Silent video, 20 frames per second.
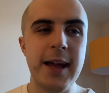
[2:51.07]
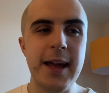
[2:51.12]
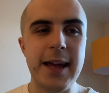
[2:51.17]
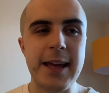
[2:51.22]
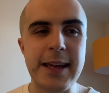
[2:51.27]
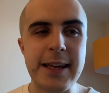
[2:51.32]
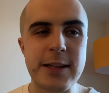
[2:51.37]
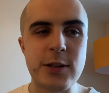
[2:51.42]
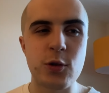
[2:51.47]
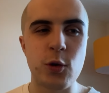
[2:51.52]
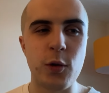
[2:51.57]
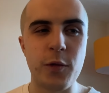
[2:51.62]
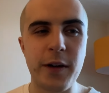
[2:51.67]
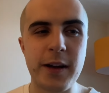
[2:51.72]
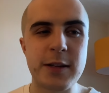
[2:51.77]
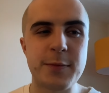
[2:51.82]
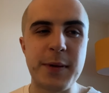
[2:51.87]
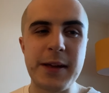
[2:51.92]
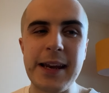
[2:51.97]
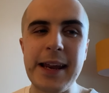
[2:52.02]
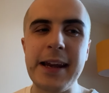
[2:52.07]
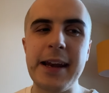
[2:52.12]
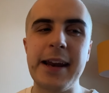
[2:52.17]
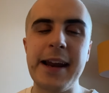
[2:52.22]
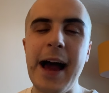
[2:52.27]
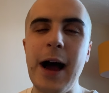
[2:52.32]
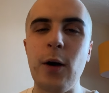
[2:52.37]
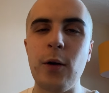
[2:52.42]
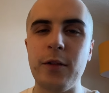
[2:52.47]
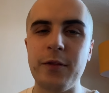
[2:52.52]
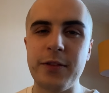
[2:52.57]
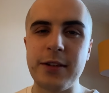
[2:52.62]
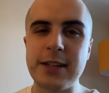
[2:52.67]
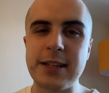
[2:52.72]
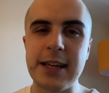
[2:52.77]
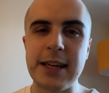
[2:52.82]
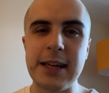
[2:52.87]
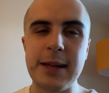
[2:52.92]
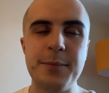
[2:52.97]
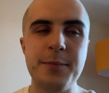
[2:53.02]
he sort of has been in and out of the
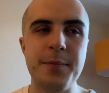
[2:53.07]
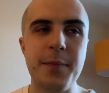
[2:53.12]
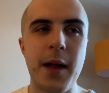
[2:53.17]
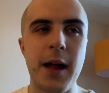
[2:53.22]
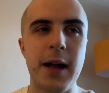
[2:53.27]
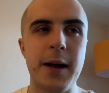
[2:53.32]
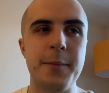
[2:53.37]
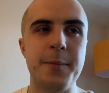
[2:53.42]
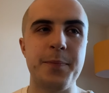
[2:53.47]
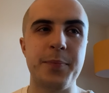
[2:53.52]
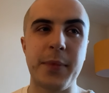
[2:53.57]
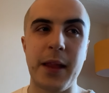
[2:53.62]
team um,